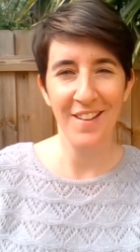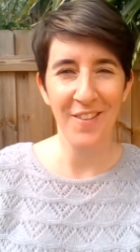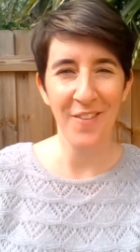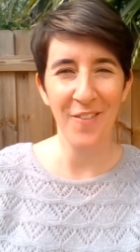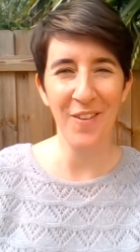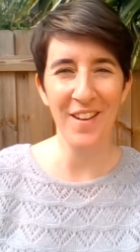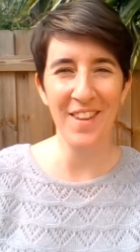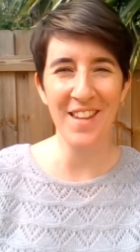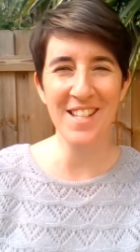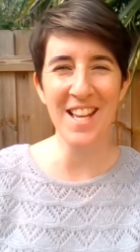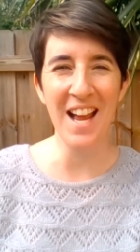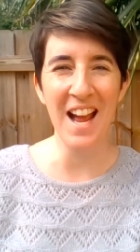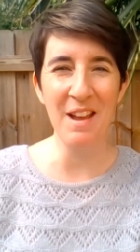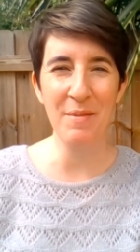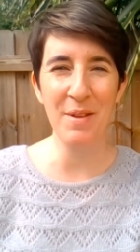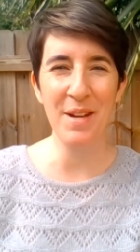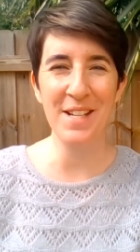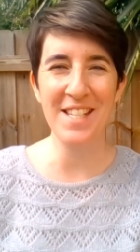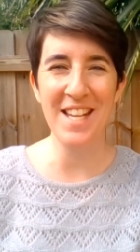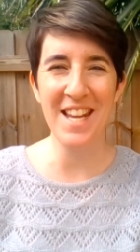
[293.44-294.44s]
or the time
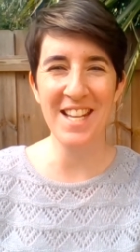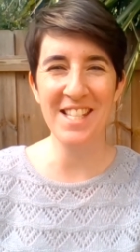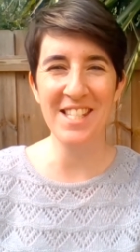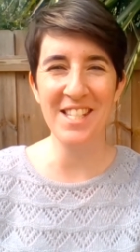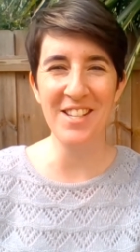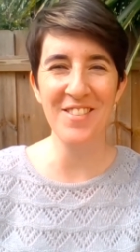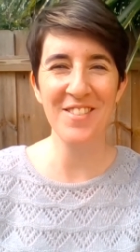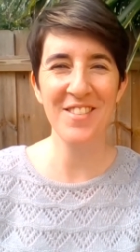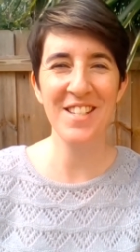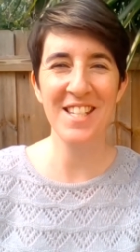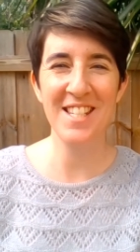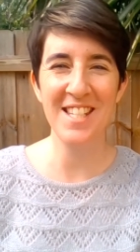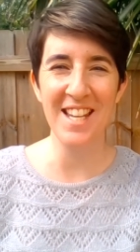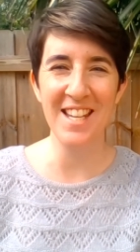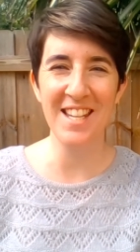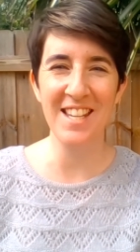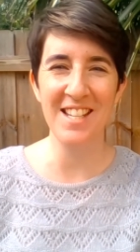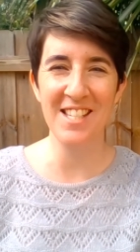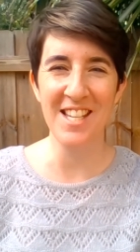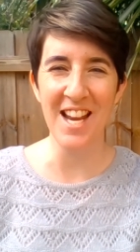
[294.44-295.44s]
that it takes you to
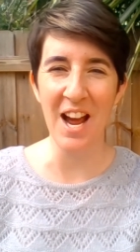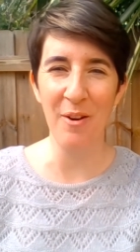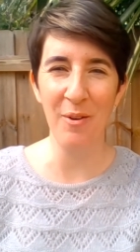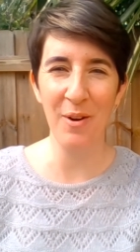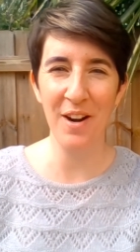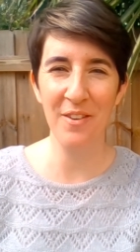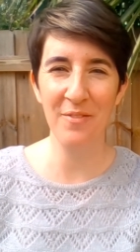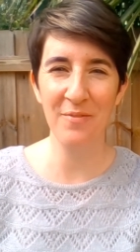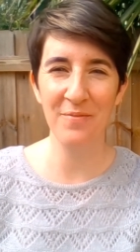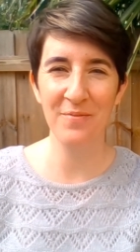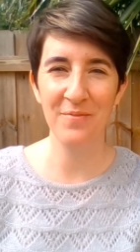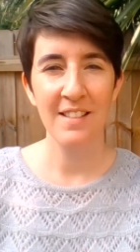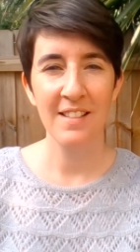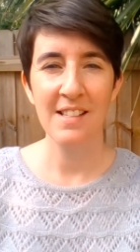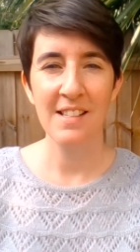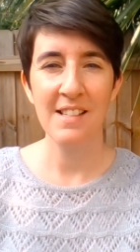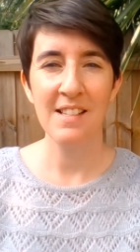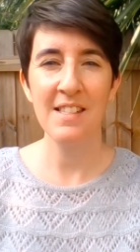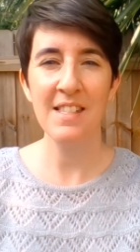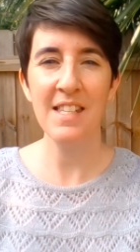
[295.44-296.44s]
take a shower.
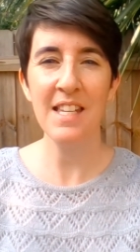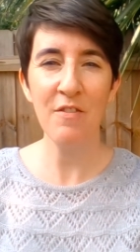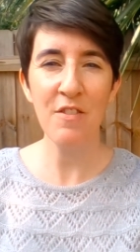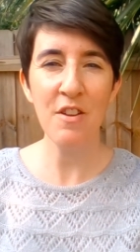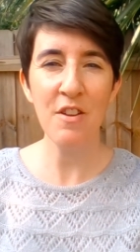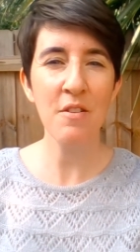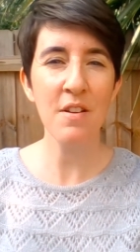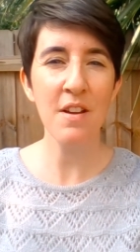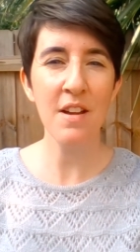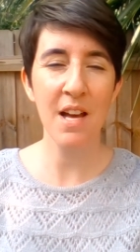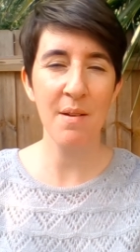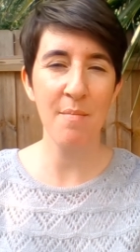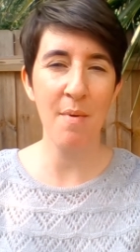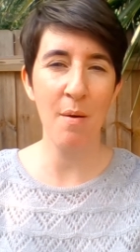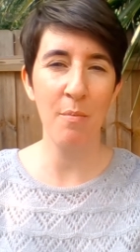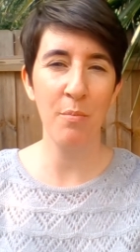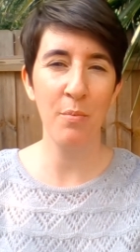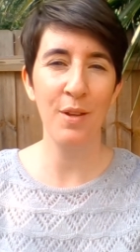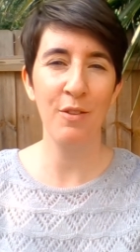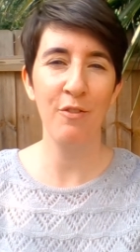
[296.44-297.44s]
See if you can come
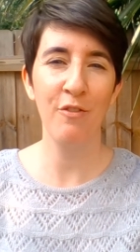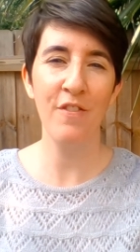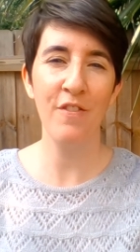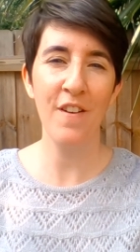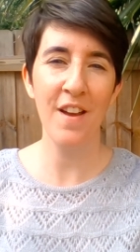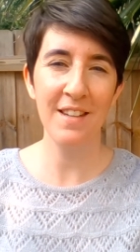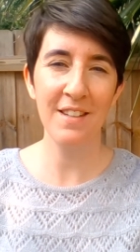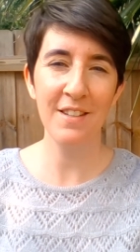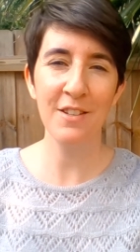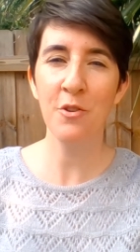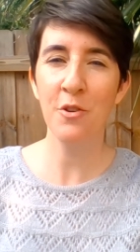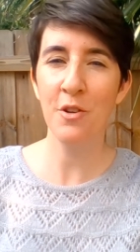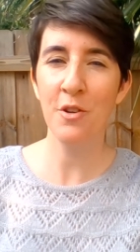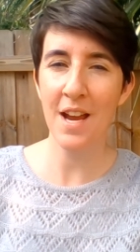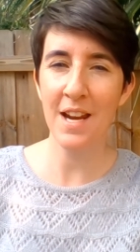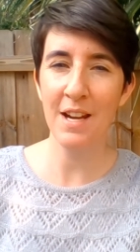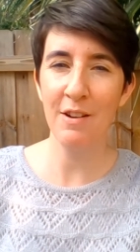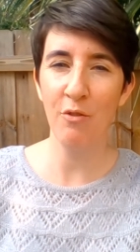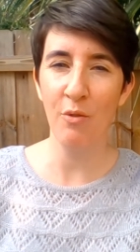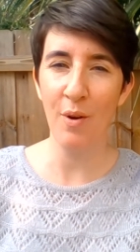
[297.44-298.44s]
up with fun,
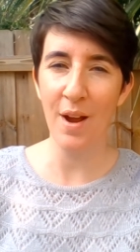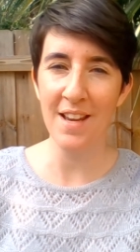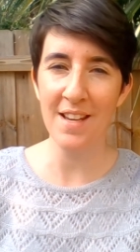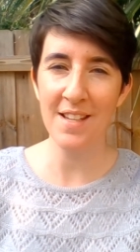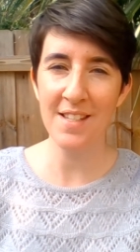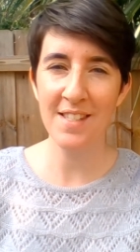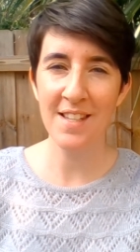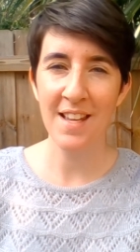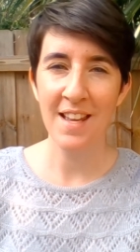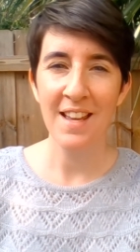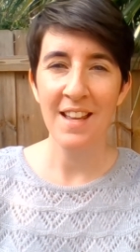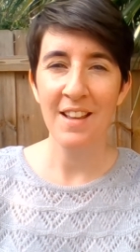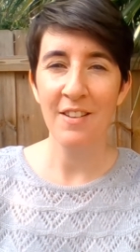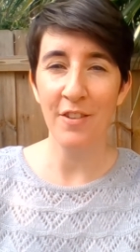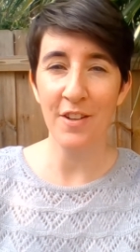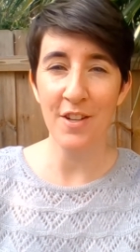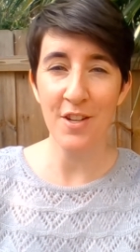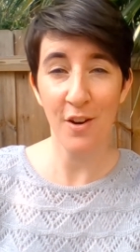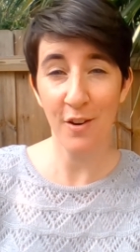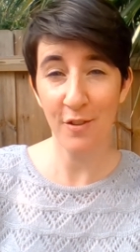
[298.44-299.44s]
creative ways
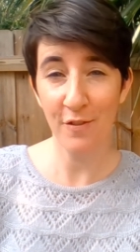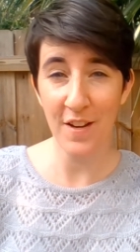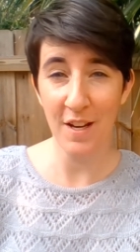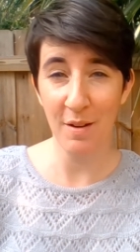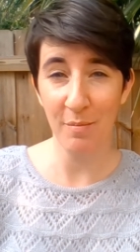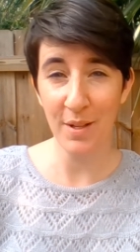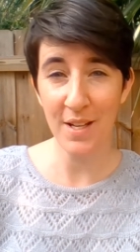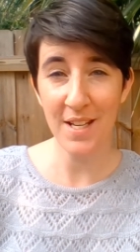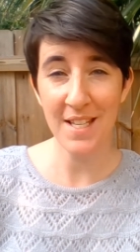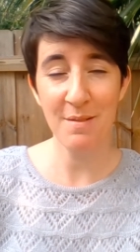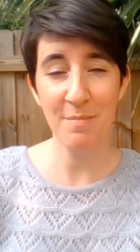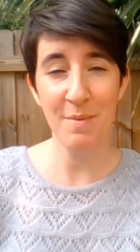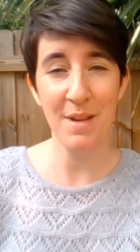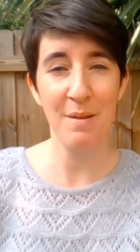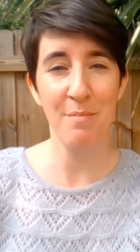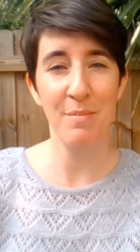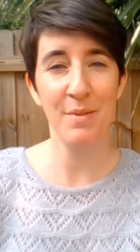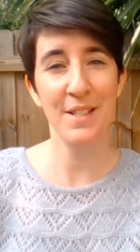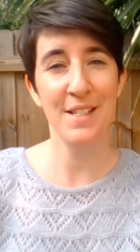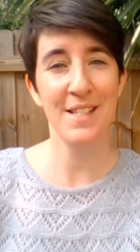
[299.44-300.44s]
for your families to be
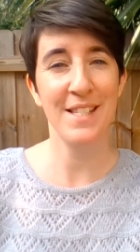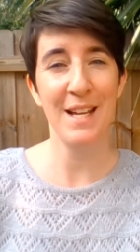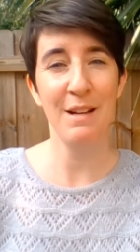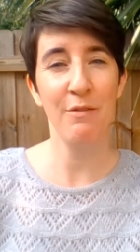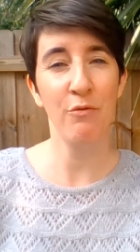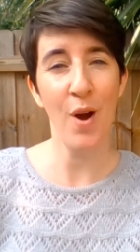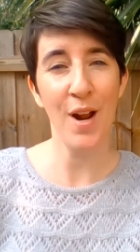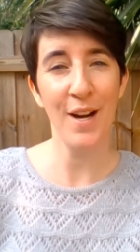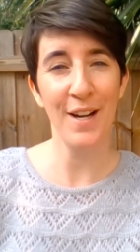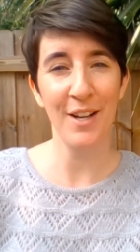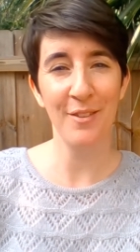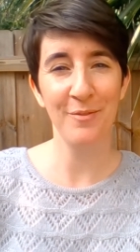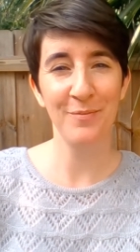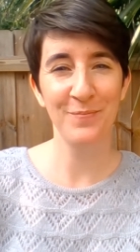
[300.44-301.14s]
able to save water.